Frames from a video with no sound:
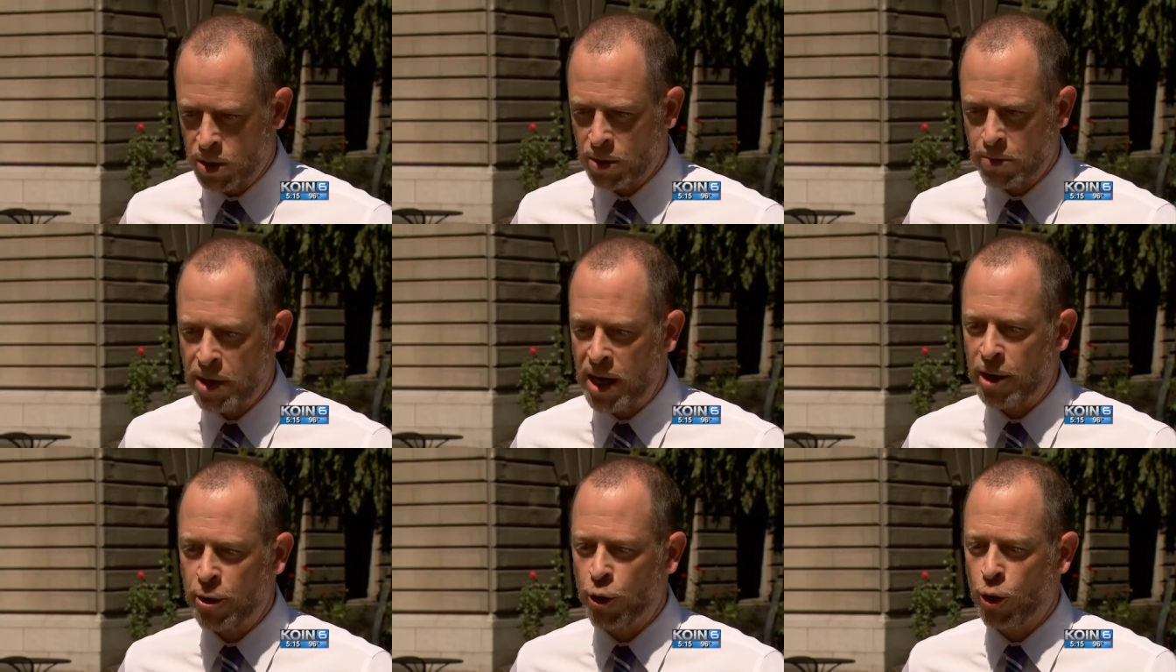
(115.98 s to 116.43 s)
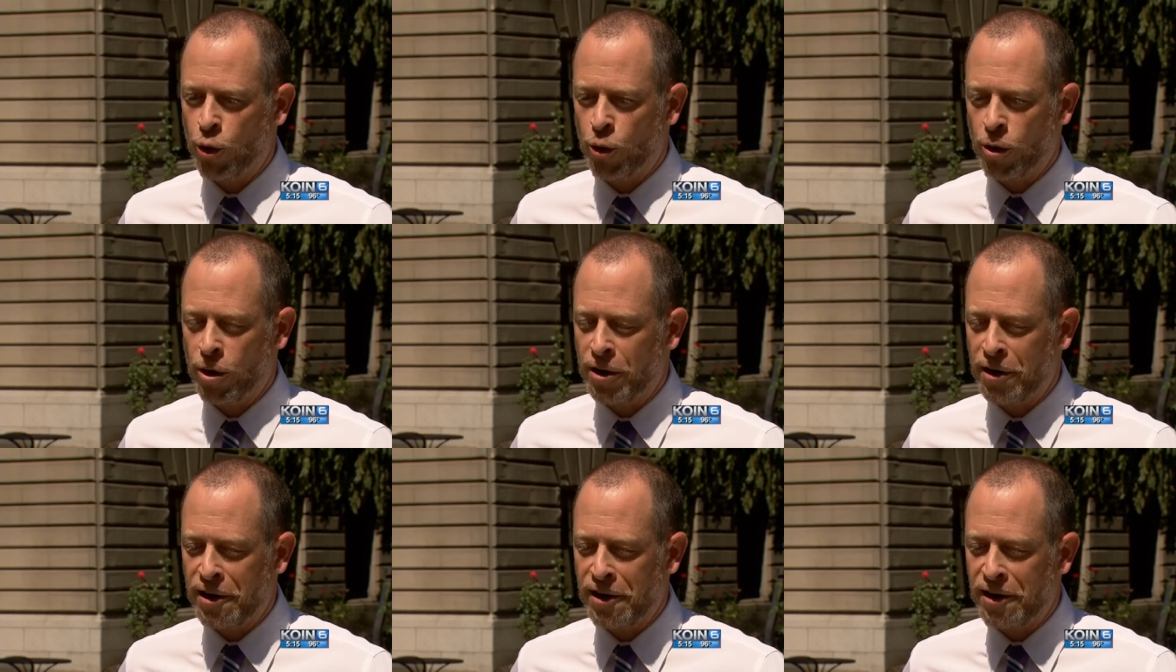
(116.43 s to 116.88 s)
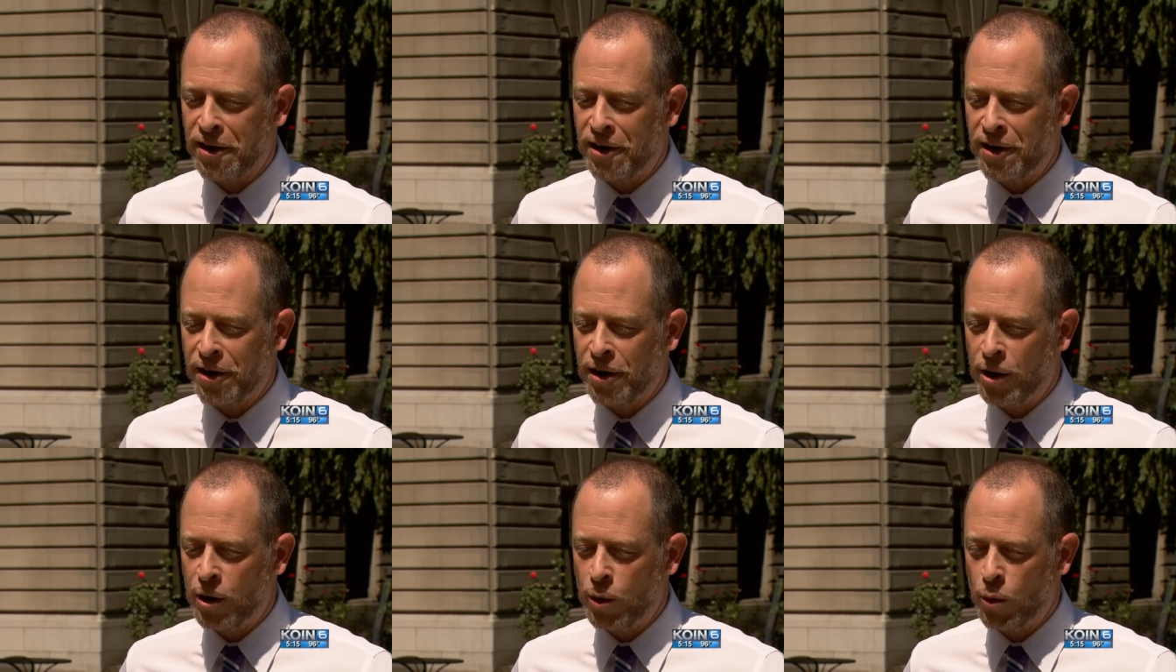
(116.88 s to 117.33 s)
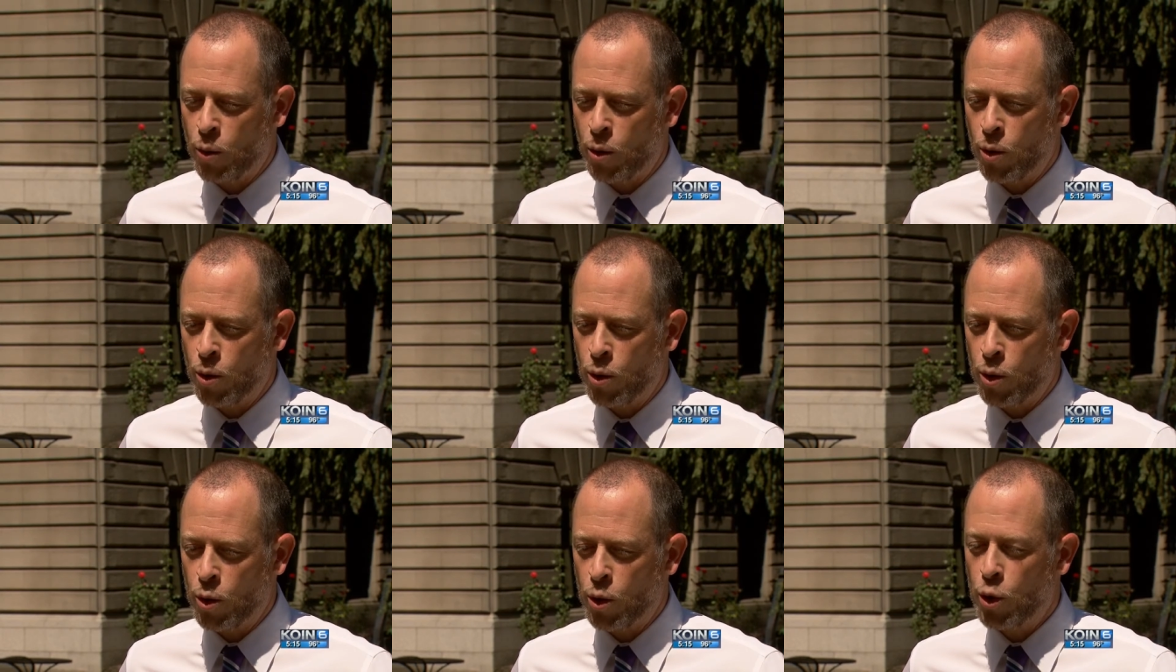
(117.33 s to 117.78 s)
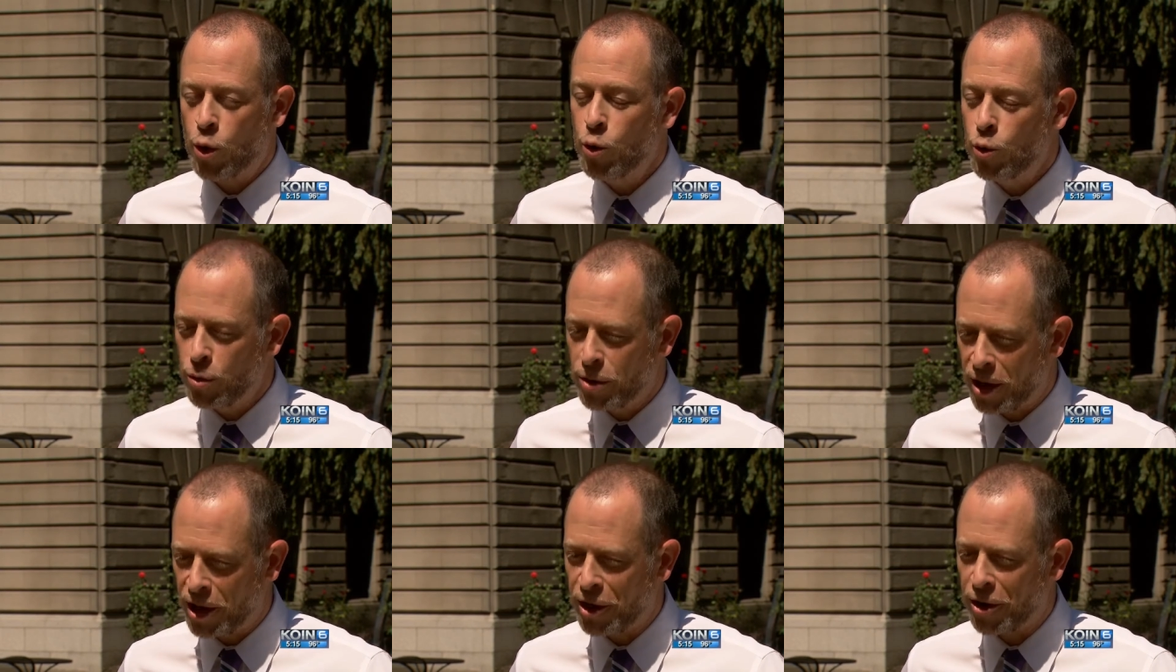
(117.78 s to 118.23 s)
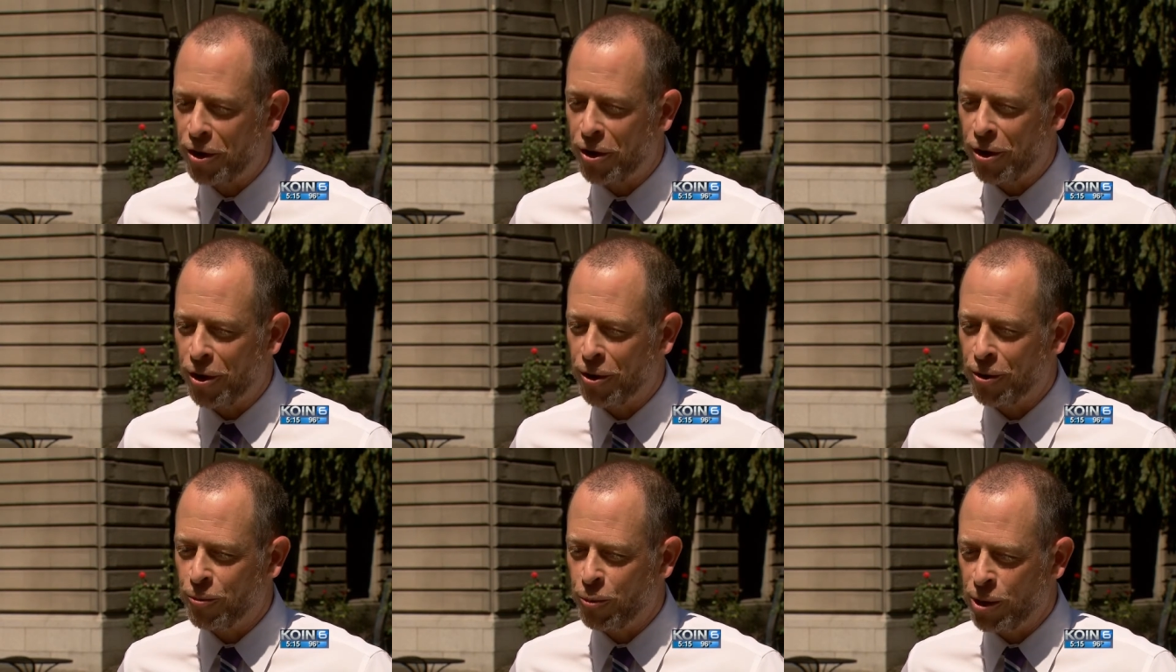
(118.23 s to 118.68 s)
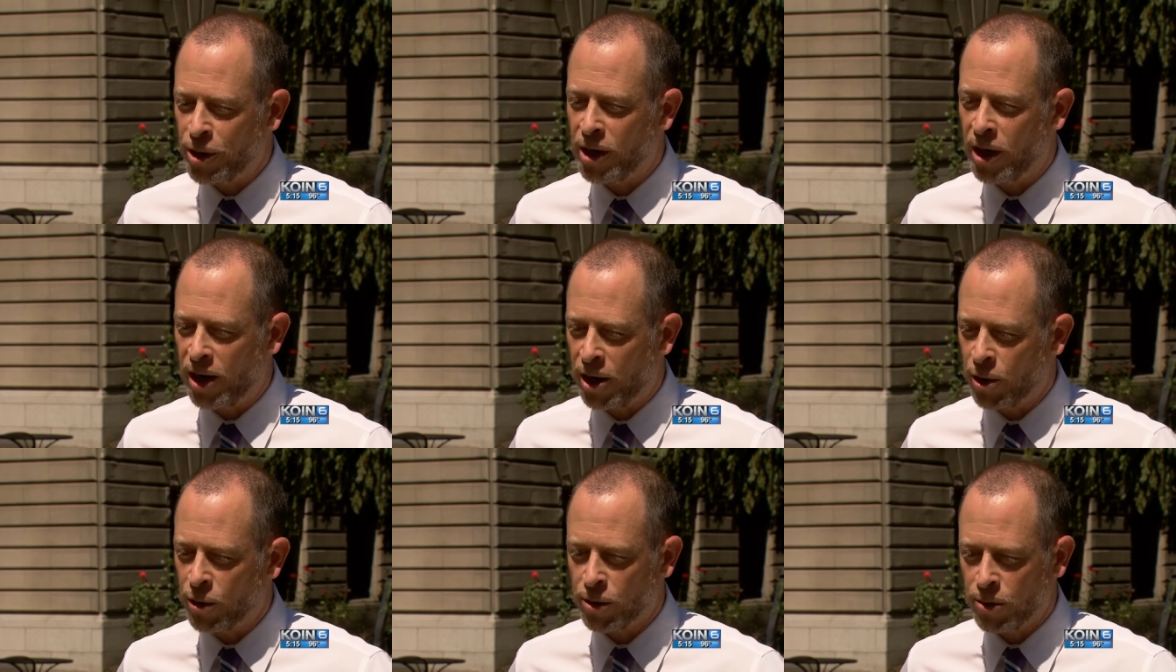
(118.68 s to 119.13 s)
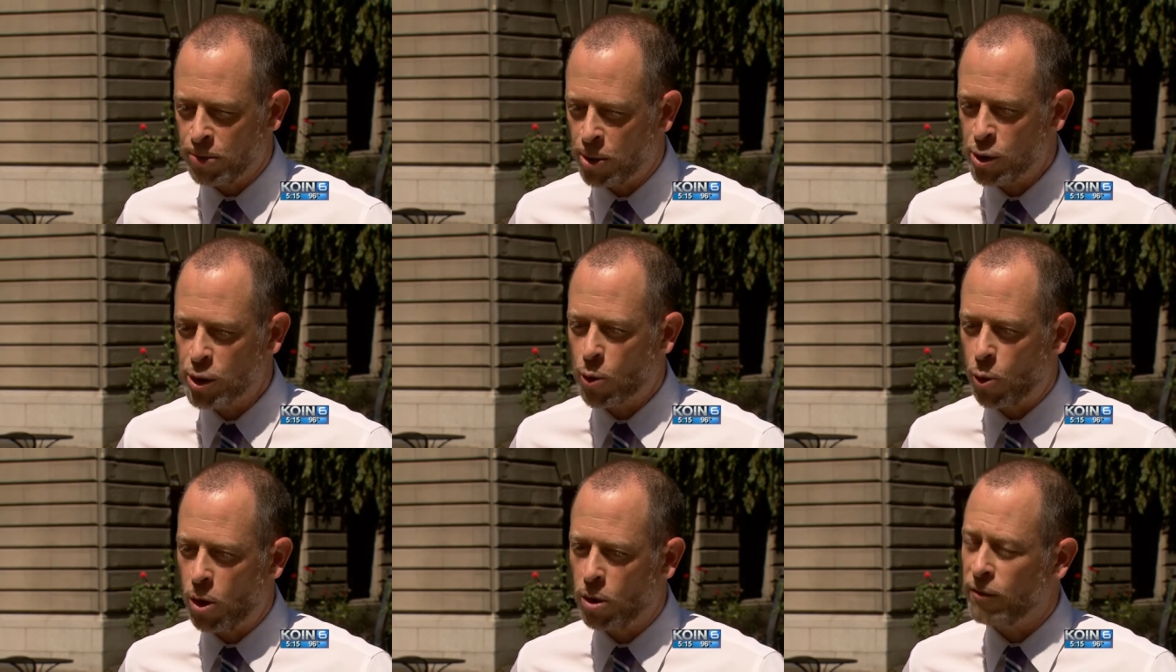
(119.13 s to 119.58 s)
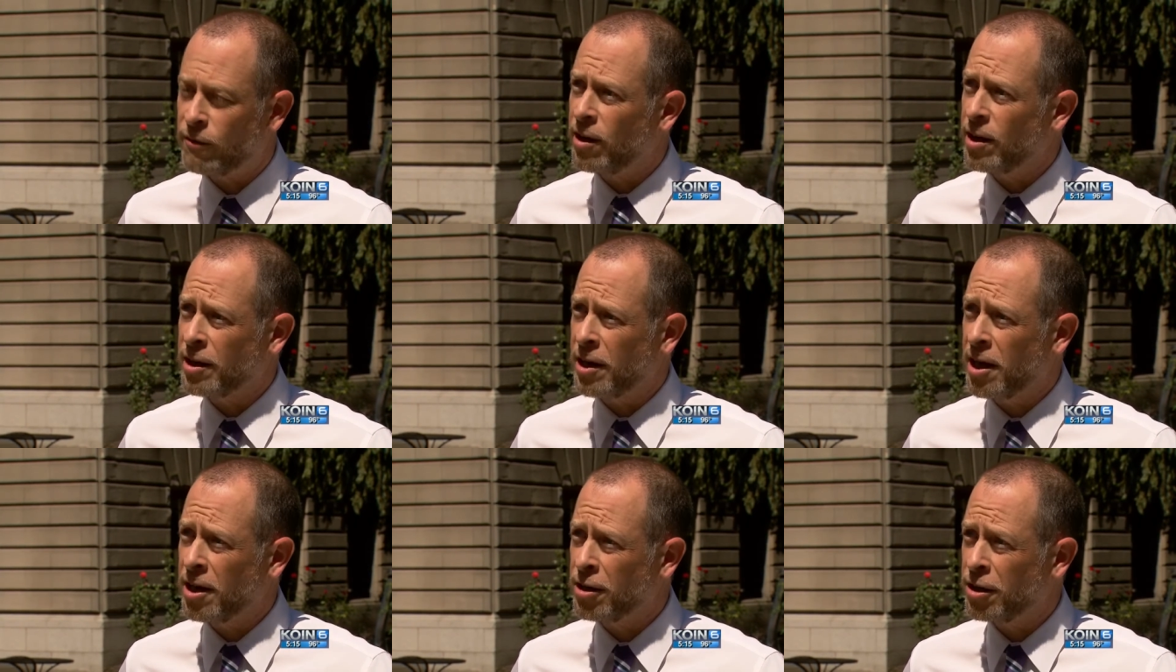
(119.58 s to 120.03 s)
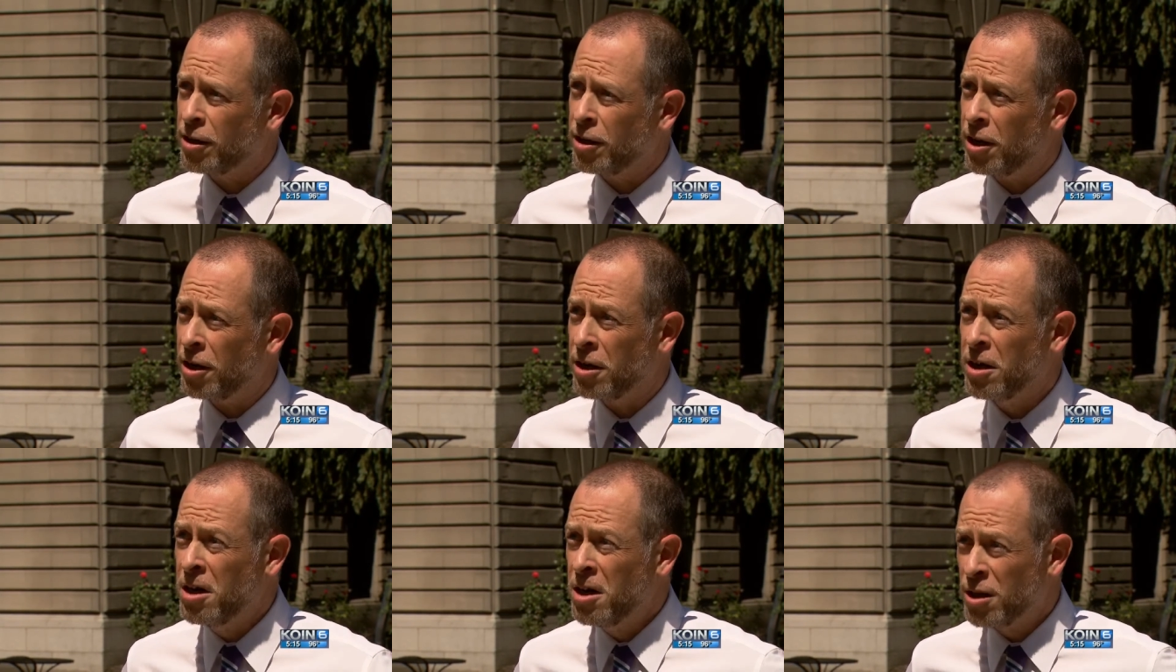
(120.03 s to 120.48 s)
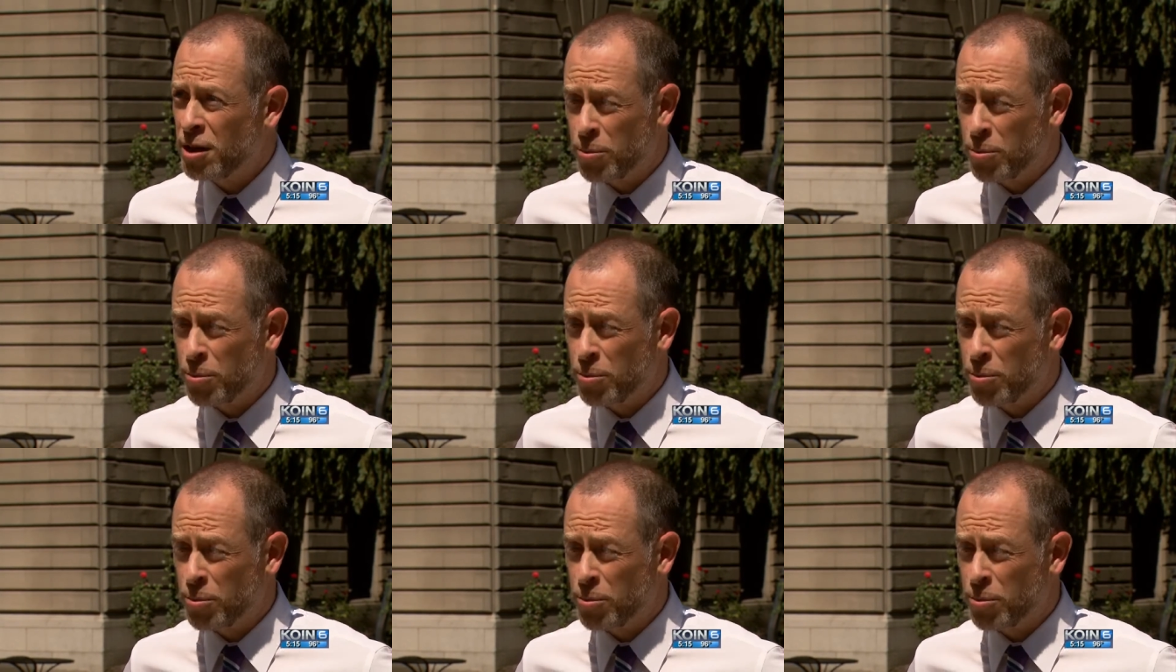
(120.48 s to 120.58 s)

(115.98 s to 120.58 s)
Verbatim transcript: no matter uh, who they are. We hire the most qualified candidate.